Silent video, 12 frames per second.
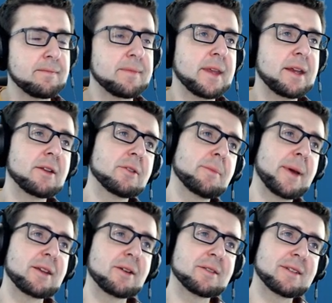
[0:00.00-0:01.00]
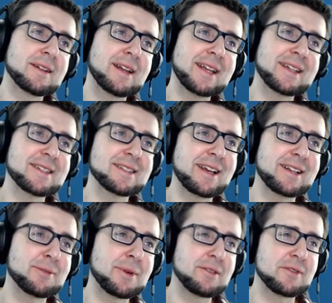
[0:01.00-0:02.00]
And you know, depending on like this, like
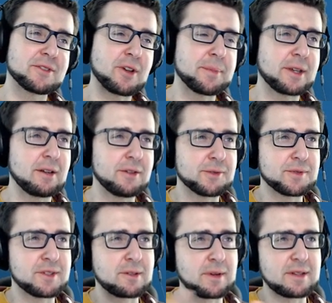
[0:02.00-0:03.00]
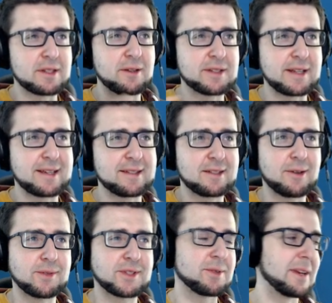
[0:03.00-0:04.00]
the one of those optical illusions, sometimes looks like it
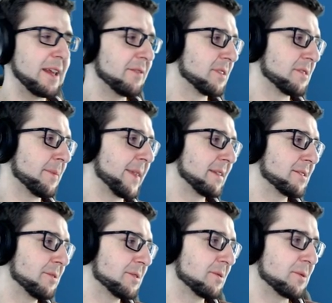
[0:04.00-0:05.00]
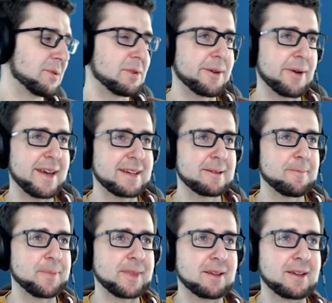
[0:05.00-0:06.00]
goes to the left, sometimes it goes to, to the right.
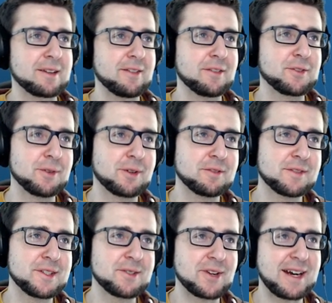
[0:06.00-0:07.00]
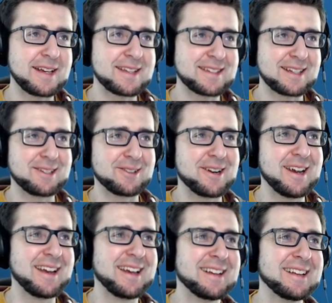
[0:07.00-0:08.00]
You kind of have to convince your eyes that you're
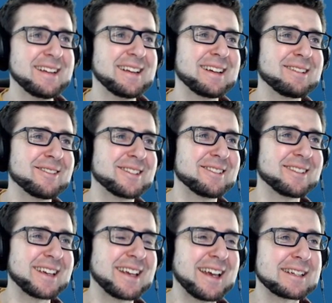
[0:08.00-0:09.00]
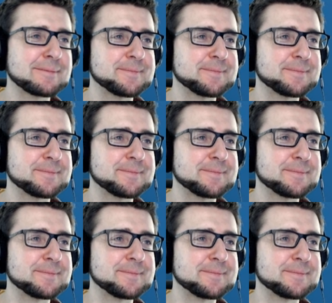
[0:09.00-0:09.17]
what you're looking at.